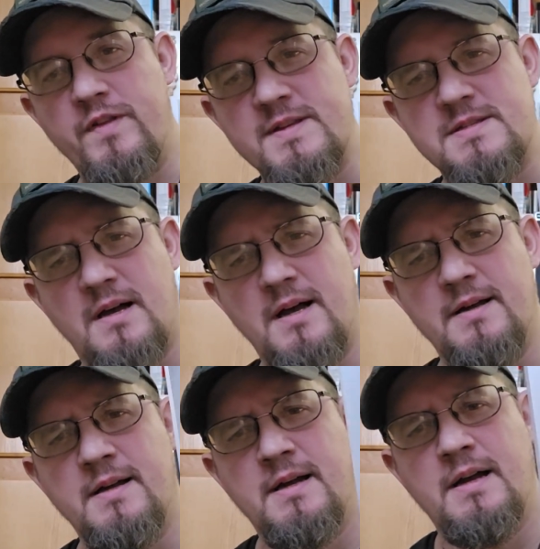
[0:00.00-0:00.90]
this a
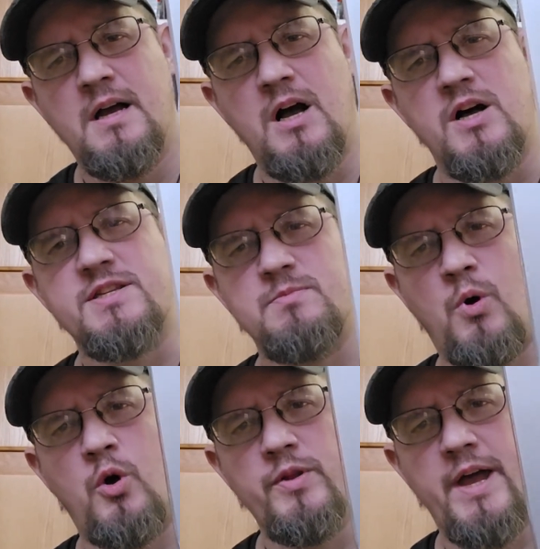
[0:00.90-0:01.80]

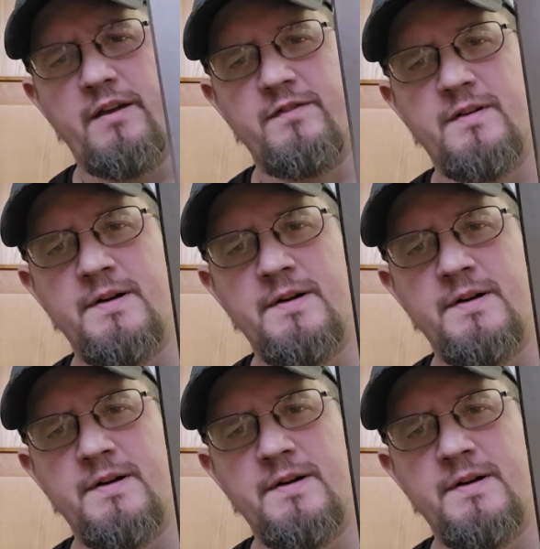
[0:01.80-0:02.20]
small knife.